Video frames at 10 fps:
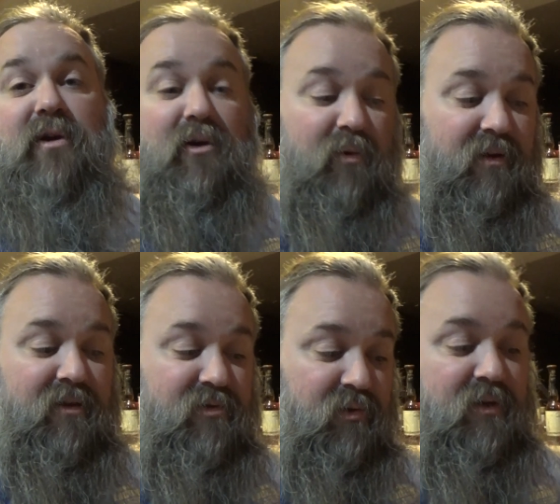We are
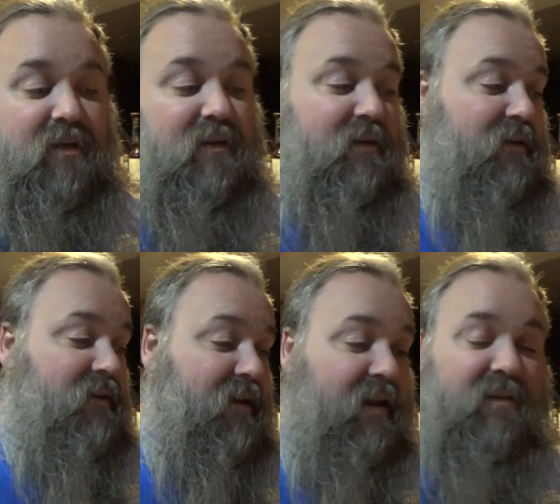really, truly
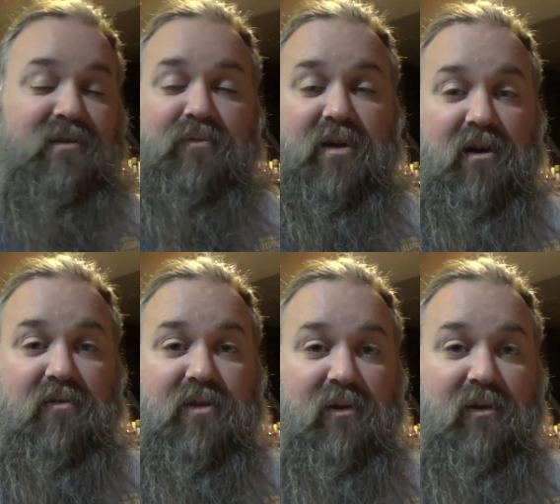getting something off the